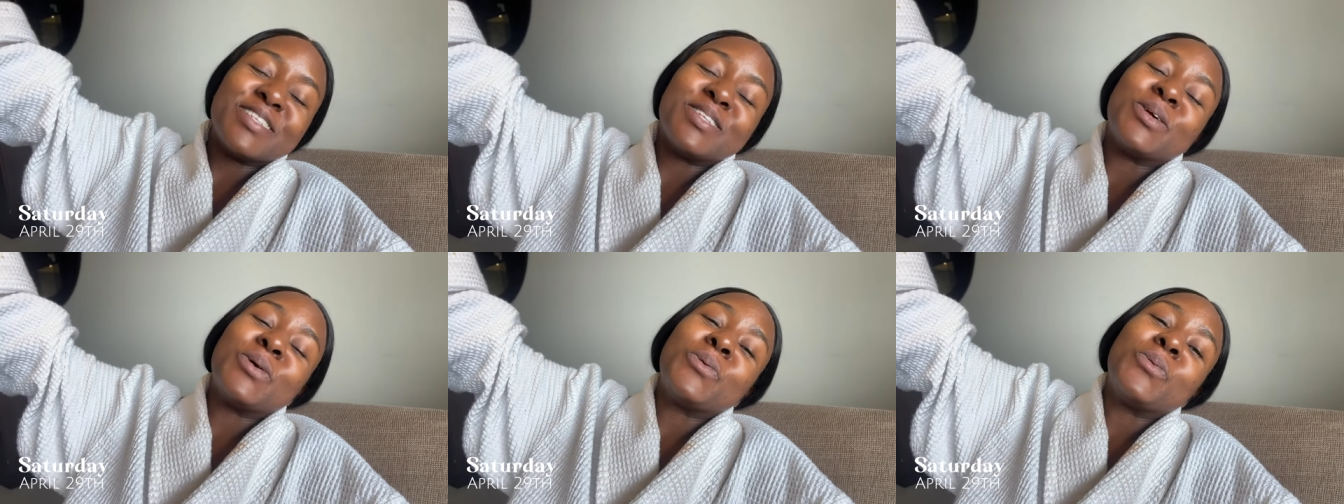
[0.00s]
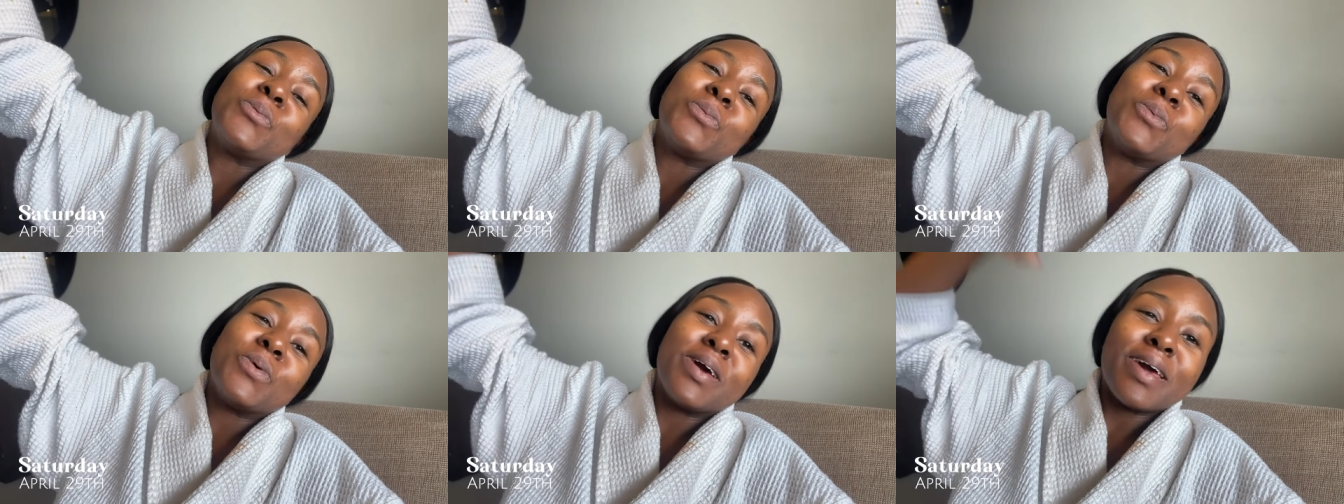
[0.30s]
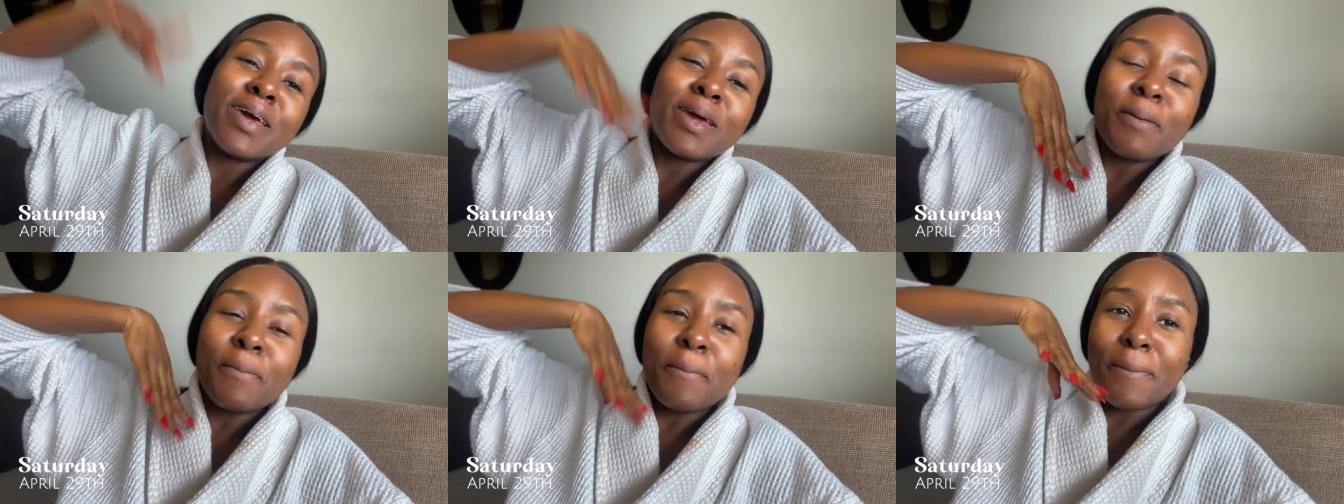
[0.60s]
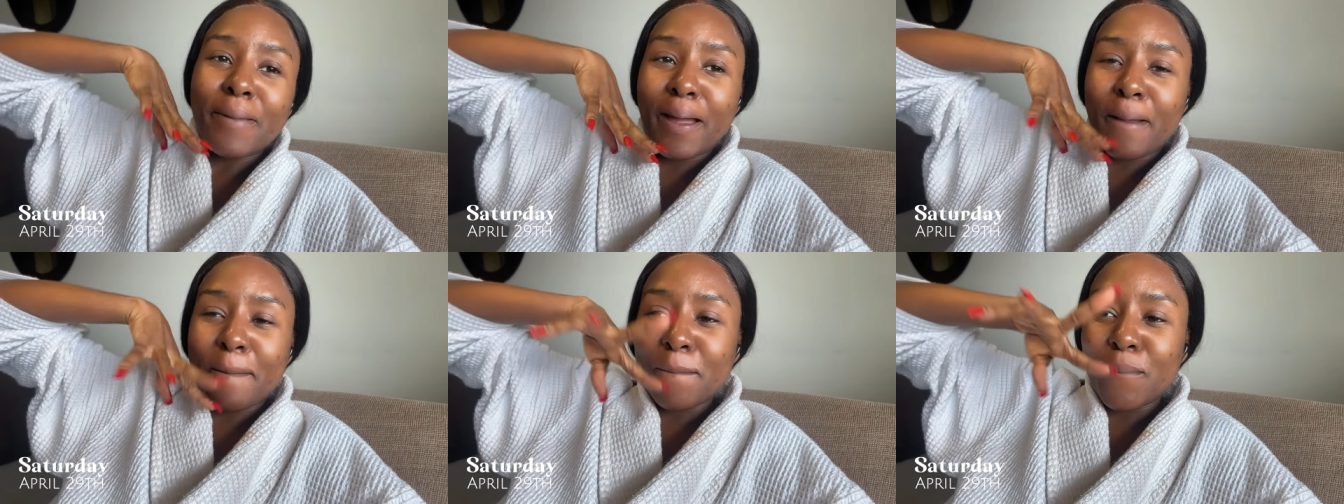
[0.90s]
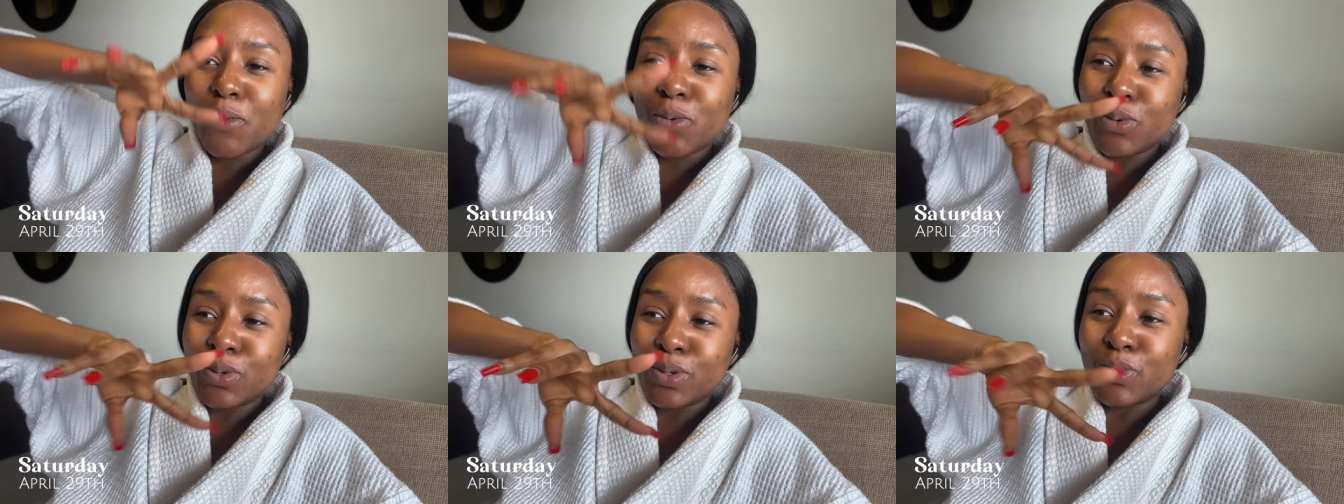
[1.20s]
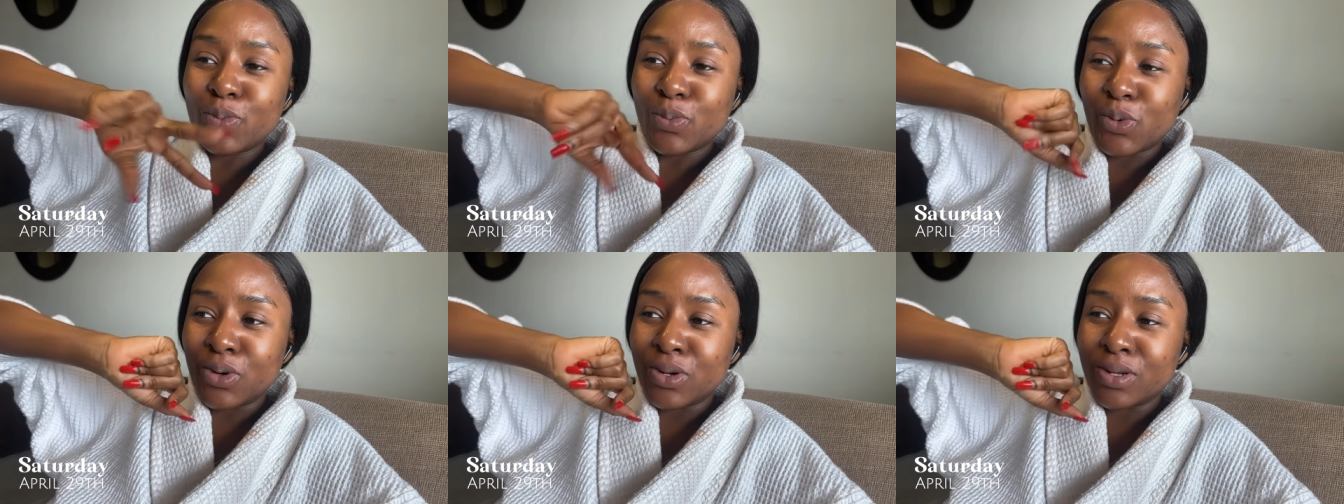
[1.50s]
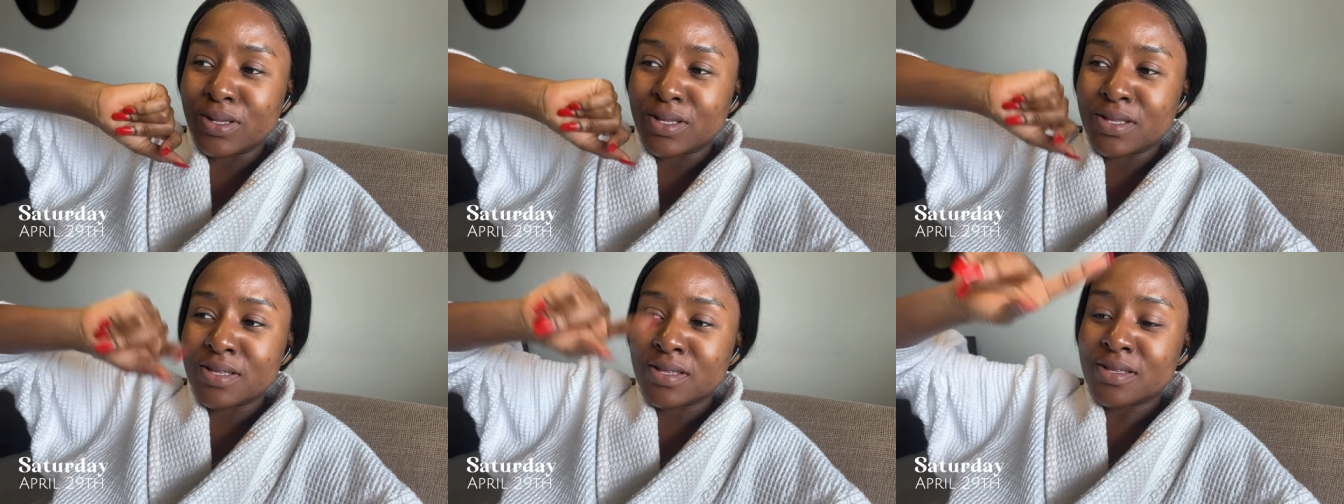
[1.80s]
The way my mood
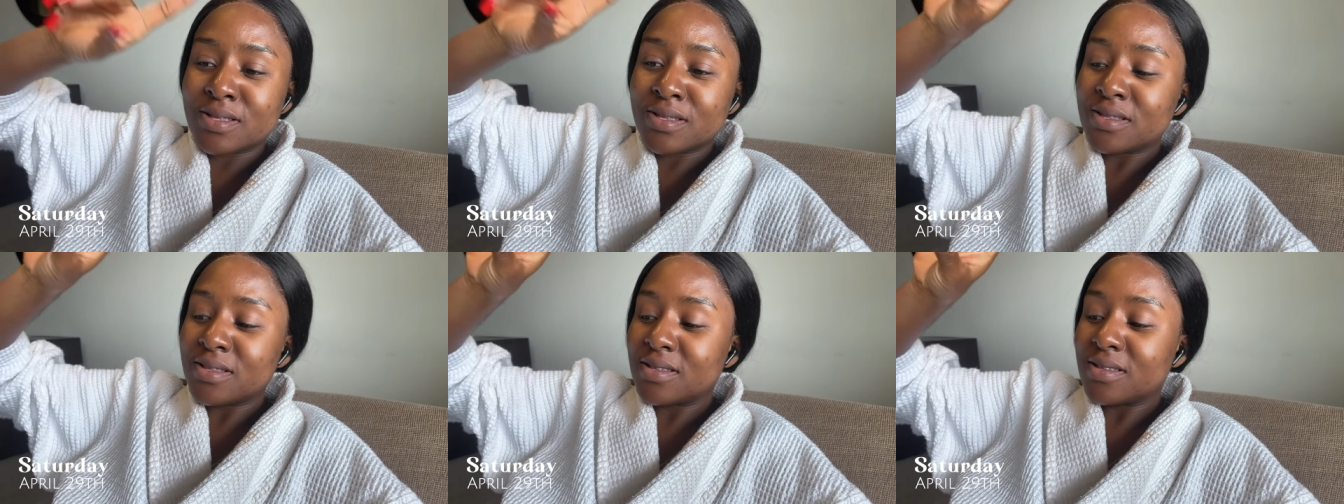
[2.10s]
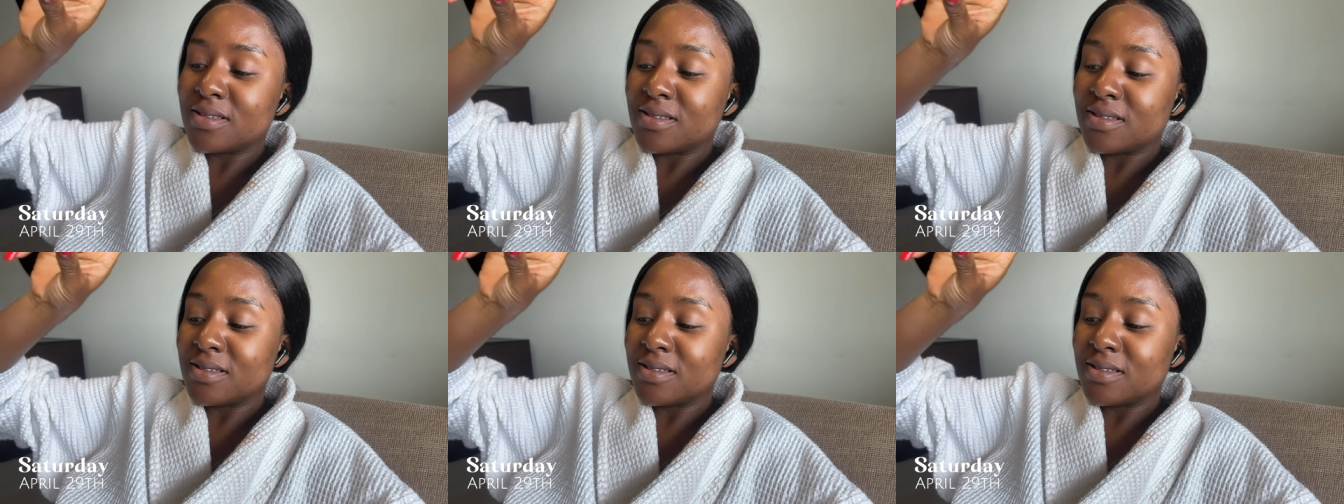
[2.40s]
was